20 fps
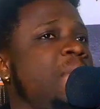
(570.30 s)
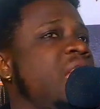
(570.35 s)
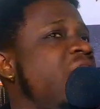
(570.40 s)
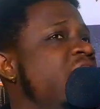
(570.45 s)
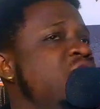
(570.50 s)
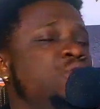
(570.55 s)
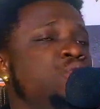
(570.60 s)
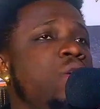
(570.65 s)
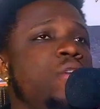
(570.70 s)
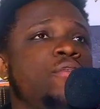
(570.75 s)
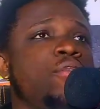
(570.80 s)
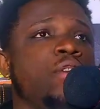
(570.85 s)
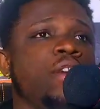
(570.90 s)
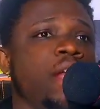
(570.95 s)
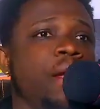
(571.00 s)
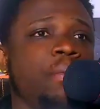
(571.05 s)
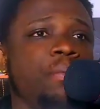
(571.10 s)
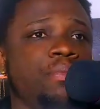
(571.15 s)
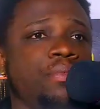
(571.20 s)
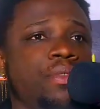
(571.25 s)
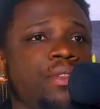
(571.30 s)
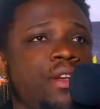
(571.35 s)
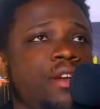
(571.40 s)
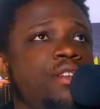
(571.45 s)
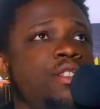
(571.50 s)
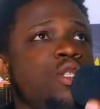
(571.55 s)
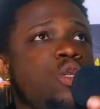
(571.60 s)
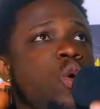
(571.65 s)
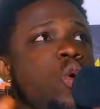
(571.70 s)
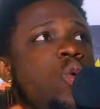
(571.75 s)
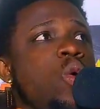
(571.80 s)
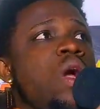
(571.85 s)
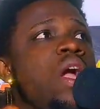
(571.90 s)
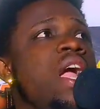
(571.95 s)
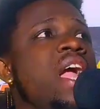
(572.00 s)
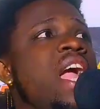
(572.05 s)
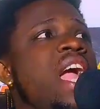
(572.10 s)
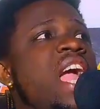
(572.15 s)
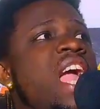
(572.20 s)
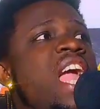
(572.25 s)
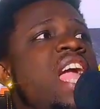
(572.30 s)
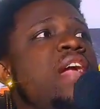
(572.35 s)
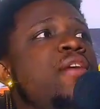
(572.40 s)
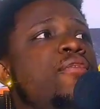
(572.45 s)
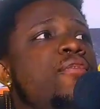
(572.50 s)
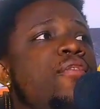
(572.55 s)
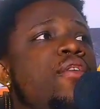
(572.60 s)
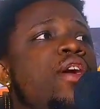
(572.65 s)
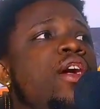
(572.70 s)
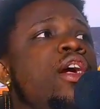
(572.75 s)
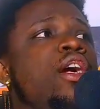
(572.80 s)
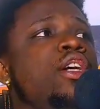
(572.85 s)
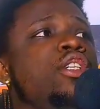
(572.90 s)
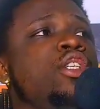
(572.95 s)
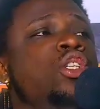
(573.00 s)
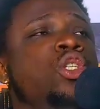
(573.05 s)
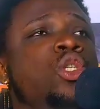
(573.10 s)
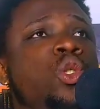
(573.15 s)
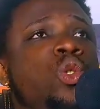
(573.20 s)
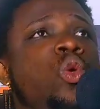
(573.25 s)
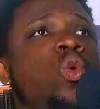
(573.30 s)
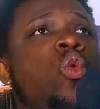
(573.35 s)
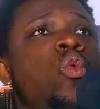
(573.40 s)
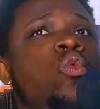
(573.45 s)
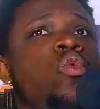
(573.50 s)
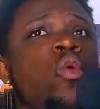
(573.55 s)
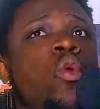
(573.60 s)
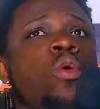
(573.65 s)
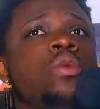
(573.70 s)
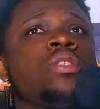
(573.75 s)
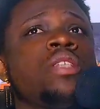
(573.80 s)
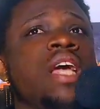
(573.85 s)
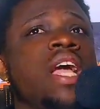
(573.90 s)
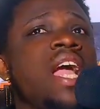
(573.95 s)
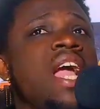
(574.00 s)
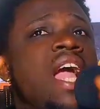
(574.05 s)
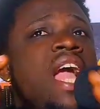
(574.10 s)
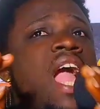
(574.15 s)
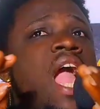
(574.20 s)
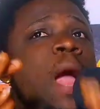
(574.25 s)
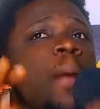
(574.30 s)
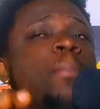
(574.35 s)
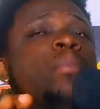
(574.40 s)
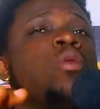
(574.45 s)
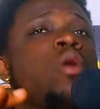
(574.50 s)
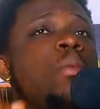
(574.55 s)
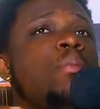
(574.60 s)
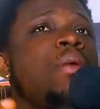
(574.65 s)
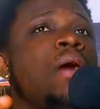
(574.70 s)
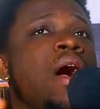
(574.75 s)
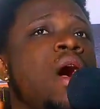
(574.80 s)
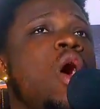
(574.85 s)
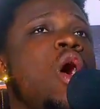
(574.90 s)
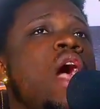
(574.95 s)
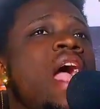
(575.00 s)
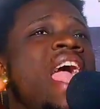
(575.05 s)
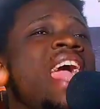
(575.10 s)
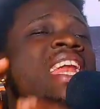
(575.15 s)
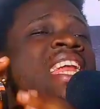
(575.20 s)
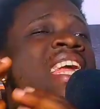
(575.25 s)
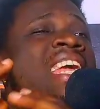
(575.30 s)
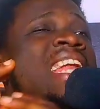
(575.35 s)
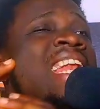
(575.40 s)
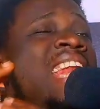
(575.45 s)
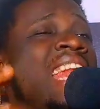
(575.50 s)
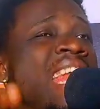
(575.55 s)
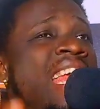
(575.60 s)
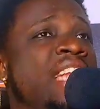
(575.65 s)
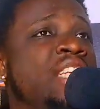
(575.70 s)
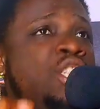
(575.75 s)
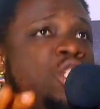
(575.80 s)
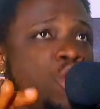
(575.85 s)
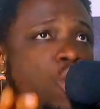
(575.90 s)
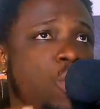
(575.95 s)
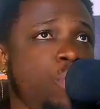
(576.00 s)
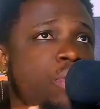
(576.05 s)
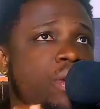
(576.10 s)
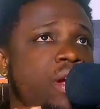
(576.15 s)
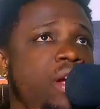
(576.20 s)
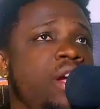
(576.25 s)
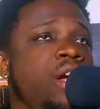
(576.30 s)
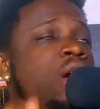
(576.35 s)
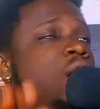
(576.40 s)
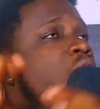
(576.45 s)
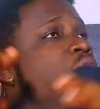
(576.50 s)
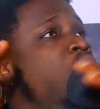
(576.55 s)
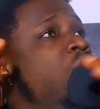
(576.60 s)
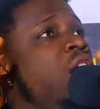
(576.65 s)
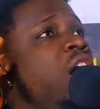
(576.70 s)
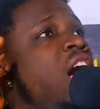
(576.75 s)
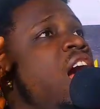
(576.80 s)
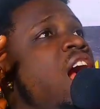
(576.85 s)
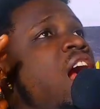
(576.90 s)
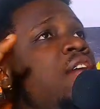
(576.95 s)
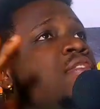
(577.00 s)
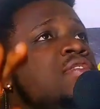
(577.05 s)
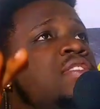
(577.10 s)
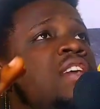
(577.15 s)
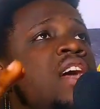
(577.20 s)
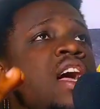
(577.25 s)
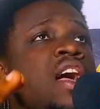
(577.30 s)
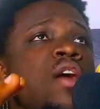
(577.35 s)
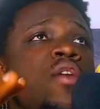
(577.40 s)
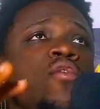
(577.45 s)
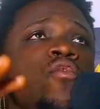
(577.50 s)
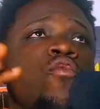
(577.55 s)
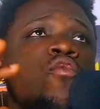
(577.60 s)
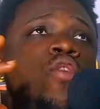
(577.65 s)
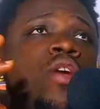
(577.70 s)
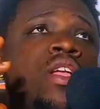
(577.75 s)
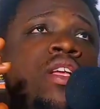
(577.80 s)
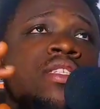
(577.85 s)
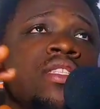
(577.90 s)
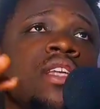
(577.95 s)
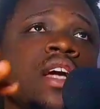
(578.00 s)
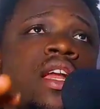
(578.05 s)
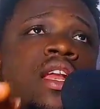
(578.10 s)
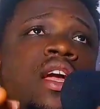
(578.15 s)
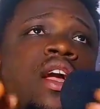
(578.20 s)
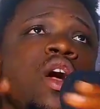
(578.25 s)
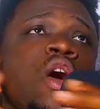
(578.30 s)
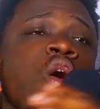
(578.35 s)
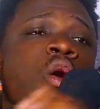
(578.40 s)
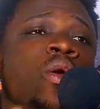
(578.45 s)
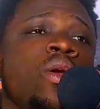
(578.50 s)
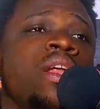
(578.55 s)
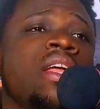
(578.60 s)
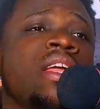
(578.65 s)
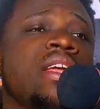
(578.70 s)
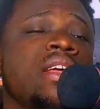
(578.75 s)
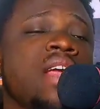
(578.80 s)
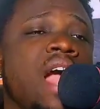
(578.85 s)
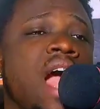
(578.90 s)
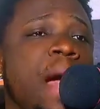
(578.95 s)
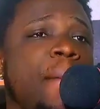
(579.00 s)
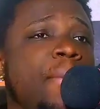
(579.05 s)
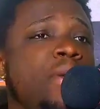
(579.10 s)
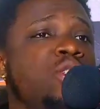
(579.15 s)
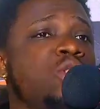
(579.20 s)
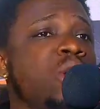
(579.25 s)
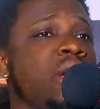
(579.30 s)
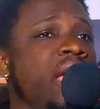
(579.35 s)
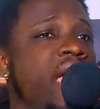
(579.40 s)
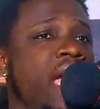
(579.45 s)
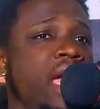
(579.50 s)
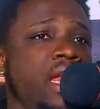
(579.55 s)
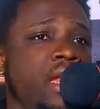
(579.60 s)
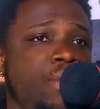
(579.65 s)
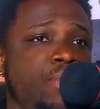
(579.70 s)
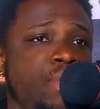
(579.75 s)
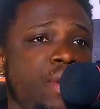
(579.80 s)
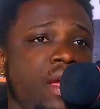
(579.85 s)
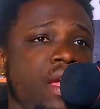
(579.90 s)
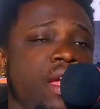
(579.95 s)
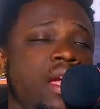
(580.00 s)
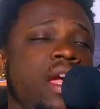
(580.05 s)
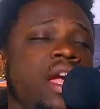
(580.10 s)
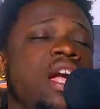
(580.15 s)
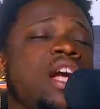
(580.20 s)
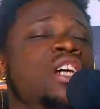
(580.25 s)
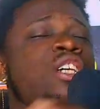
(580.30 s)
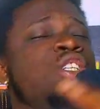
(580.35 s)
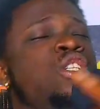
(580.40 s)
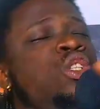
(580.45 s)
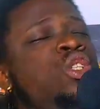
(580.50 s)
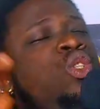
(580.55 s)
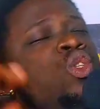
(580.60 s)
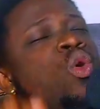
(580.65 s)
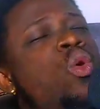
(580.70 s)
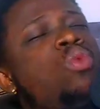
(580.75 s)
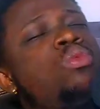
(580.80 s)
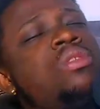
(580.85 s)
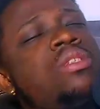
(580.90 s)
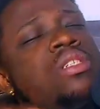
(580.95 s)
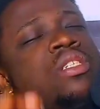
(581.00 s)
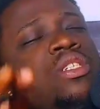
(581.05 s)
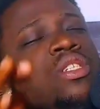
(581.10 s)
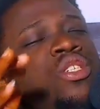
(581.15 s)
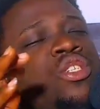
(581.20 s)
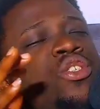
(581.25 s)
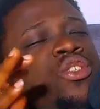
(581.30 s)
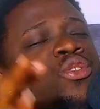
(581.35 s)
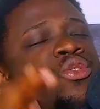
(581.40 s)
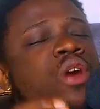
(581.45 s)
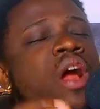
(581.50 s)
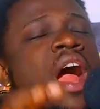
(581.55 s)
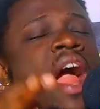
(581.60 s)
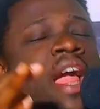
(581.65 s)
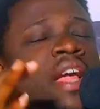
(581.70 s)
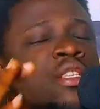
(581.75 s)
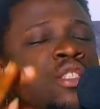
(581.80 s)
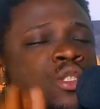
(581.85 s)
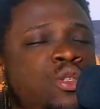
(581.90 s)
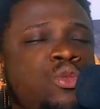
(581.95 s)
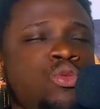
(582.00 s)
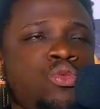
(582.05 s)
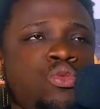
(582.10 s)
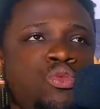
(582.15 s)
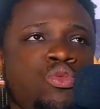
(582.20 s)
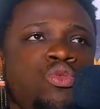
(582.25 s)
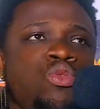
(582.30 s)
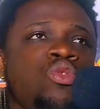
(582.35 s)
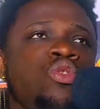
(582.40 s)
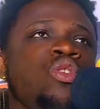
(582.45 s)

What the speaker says: It's worked for them. So if you want a proper and a clean job after registered on Amazon KDP, don't try to